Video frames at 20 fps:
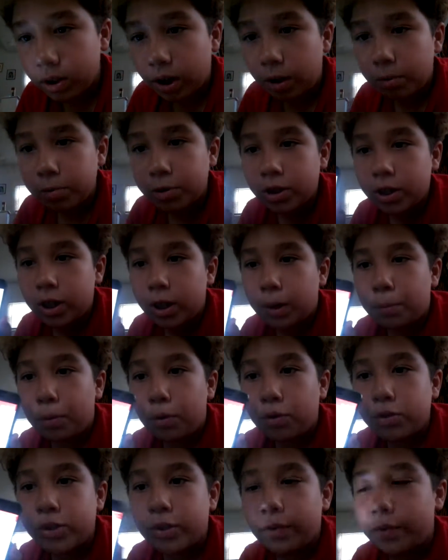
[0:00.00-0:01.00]
I'm just gonna
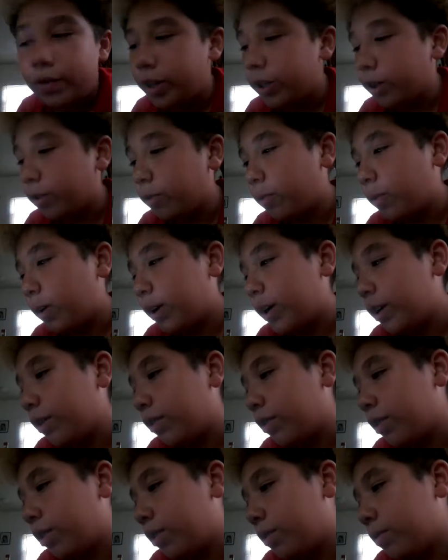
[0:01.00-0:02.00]
post a video
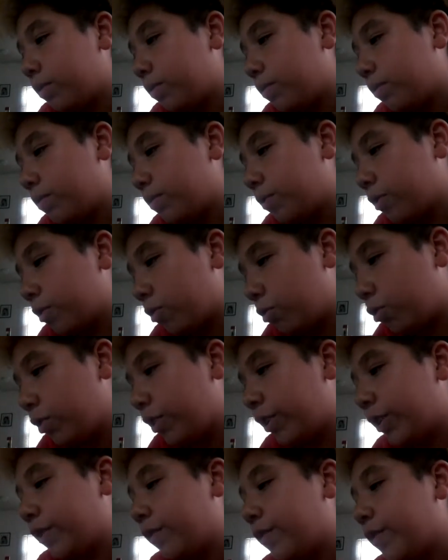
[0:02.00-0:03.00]
while
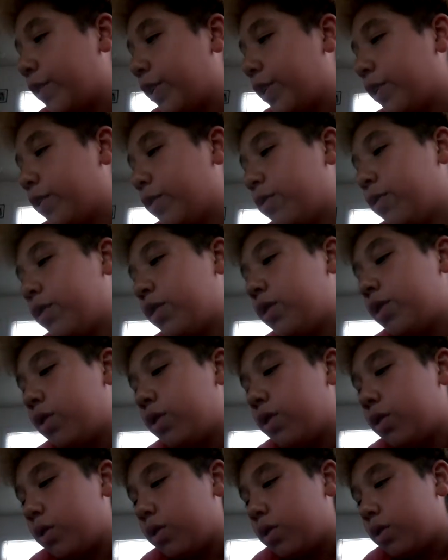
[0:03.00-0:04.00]
recording a video.
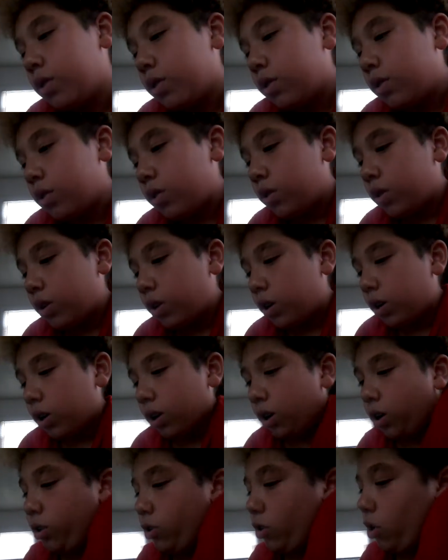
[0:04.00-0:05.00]

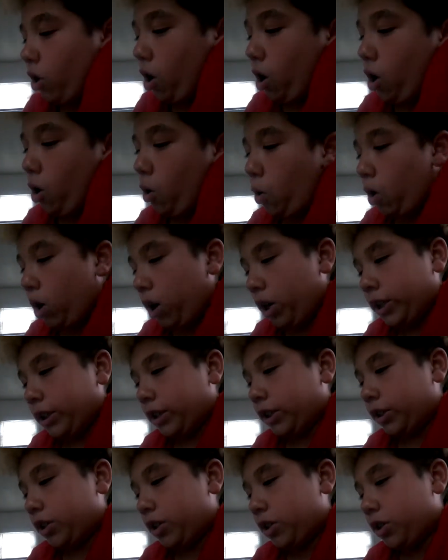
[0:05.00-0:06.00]
Allow oh,
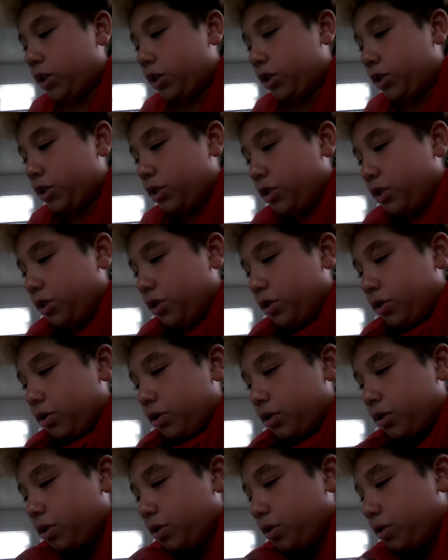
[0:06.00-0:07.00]
access.
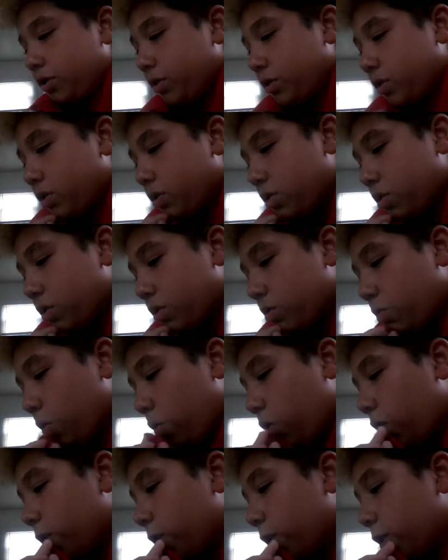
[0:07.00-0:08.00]

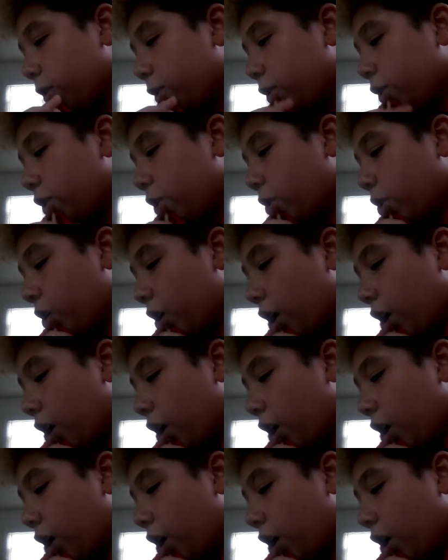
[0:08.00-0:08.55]
Water your